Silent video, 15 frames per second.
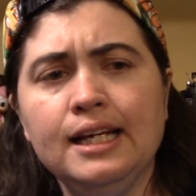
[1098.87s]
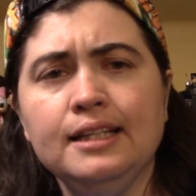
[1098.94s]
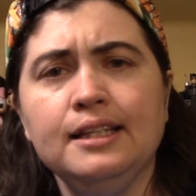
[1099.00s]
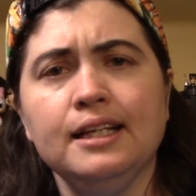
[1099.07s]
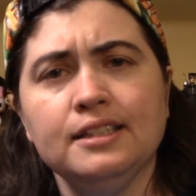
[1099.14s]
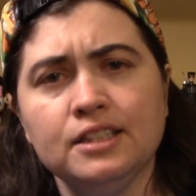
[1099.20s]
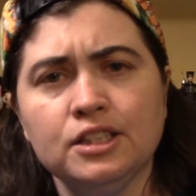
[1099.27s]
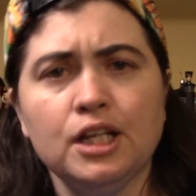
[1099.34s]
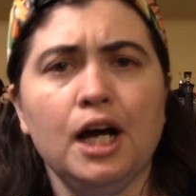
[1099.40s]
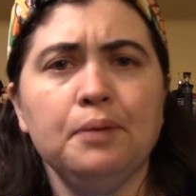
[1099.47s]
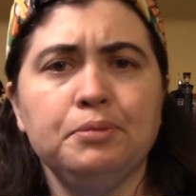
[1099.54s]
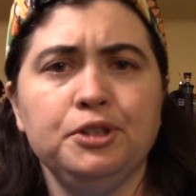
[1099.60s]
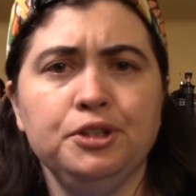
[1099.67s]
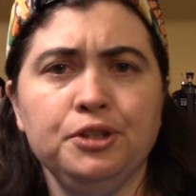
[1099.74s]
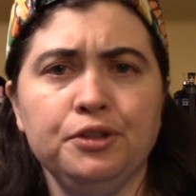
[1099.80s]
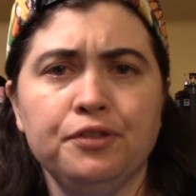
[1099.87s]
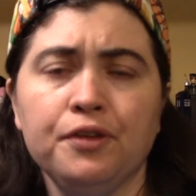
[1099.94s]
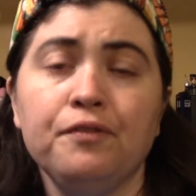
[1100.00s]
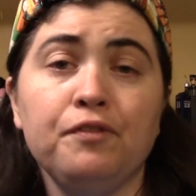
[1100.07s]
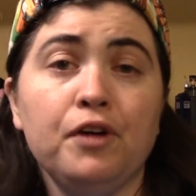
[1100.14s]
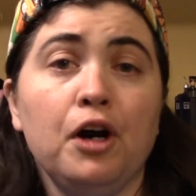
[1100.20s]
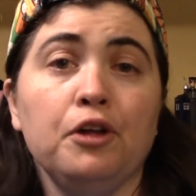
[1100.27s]
that stops you
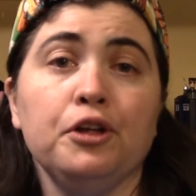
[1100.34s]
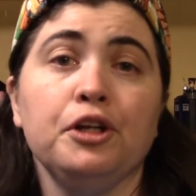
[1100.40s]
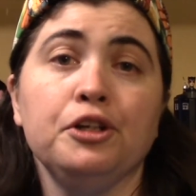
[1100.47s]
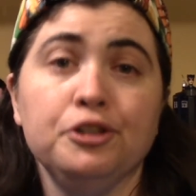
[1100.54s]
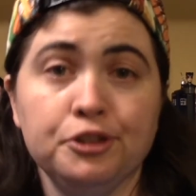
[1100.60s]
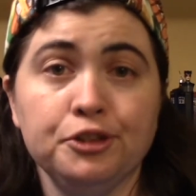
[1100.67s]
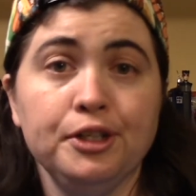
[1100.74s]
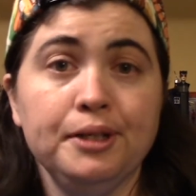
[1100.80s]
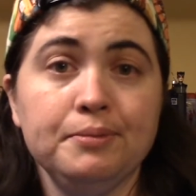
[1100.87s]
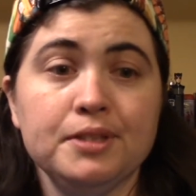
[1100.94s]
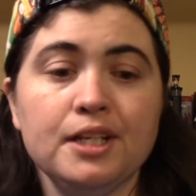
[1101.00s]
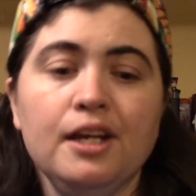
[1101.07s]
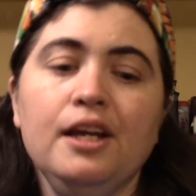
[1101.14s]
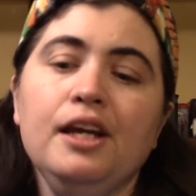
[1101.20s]
from following your dreams.